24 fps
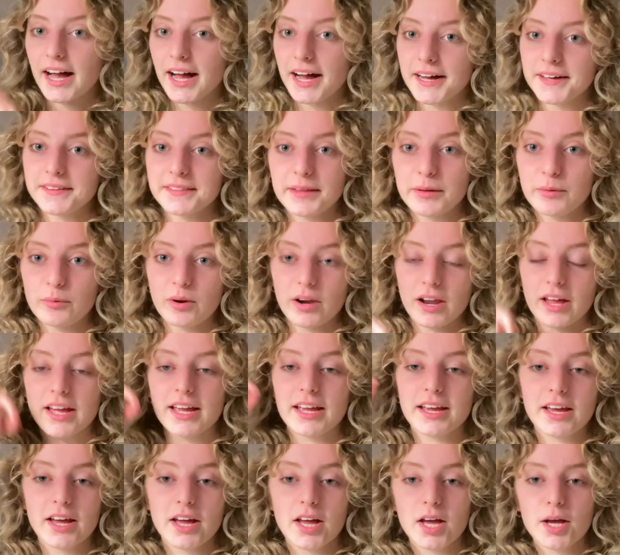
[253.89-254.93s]
And they were
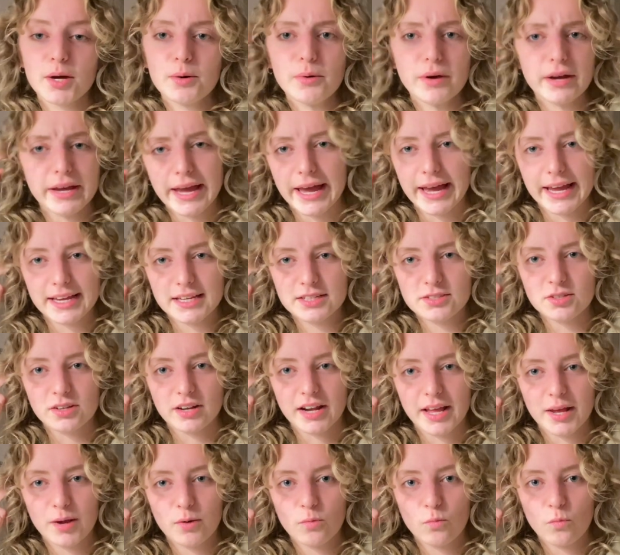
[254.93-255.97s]
like, oh okay, so
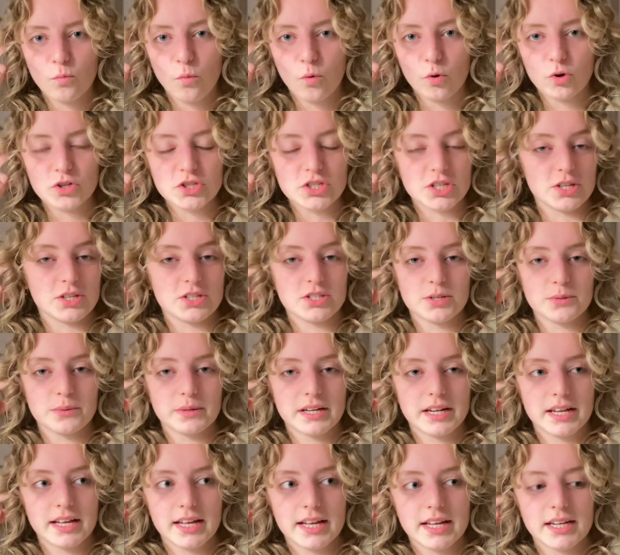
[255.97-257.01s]
like what do you do?
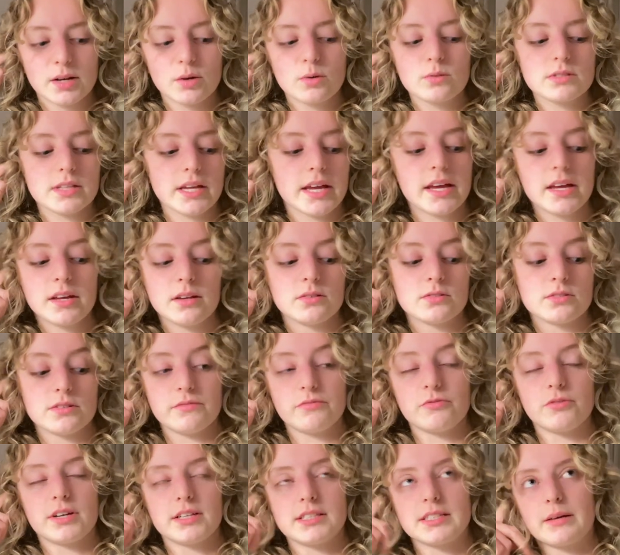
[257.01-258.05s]
And I was like, oh, so
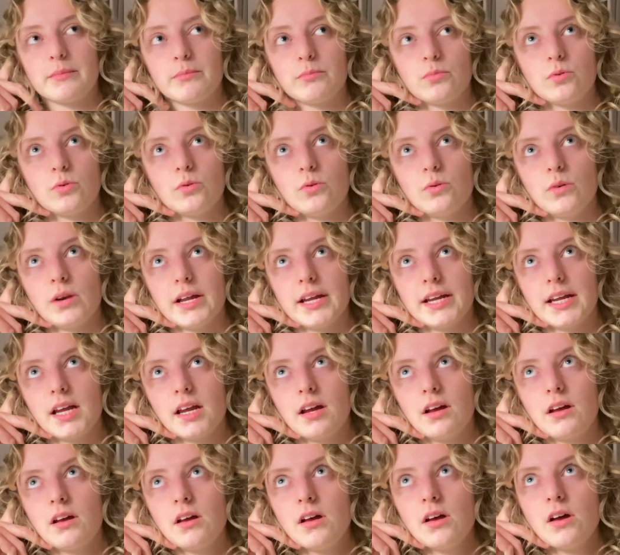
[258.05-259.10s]
for example, like
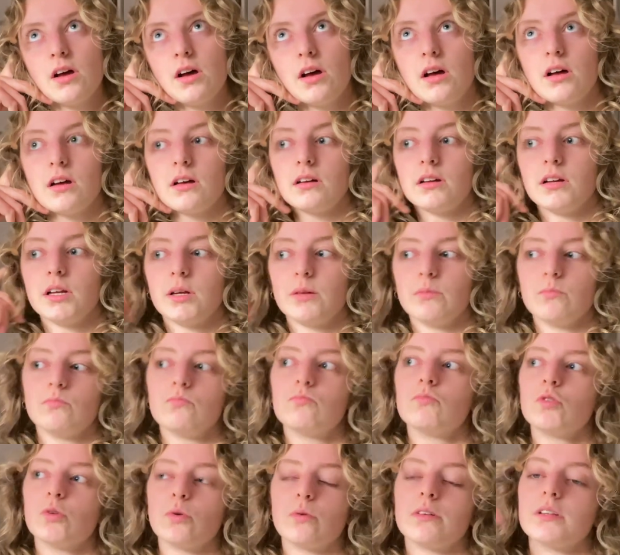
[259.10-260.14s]

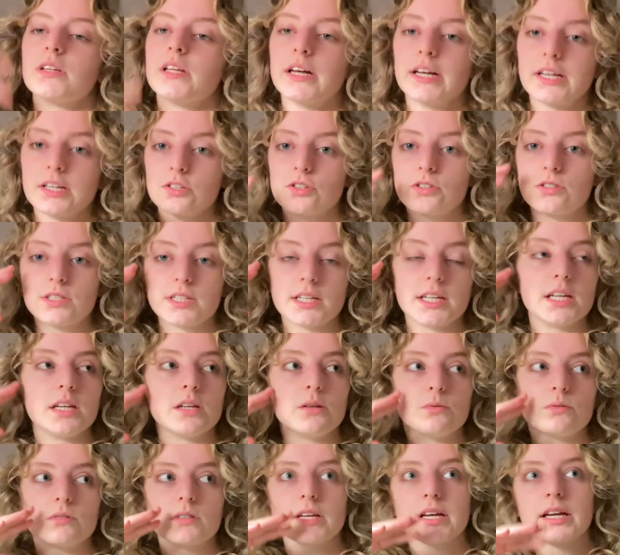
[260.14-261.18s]
the one that I just did
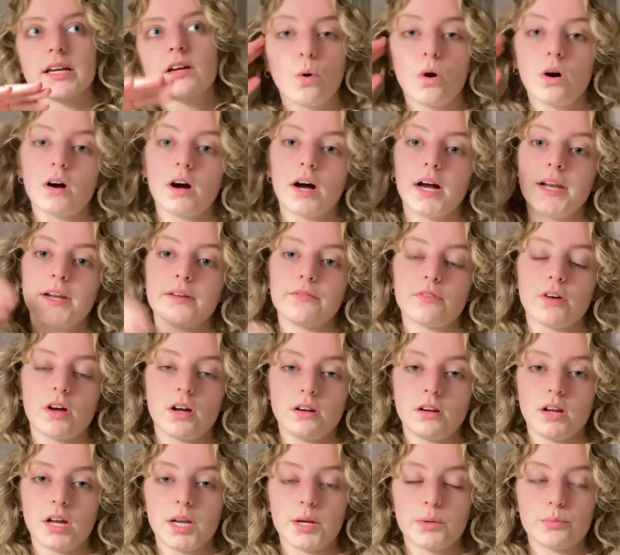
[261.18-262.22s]
was like, what kind of
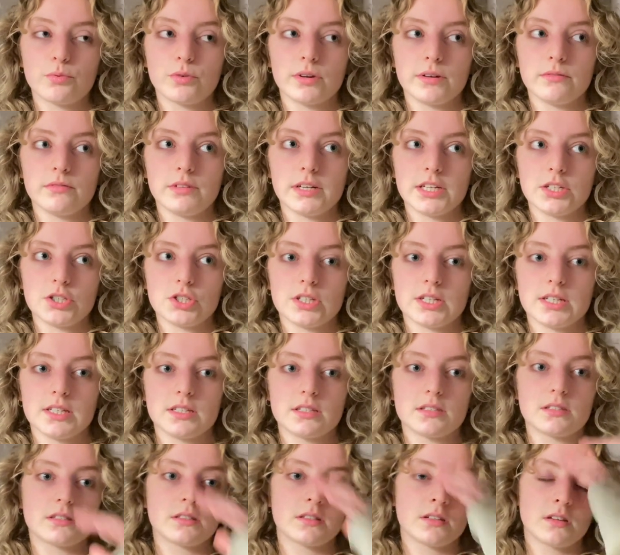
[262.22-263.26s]
unearned
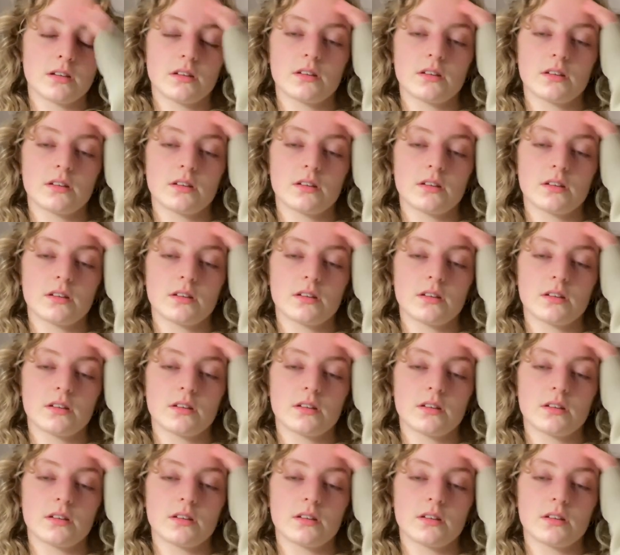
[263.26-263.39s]
privileges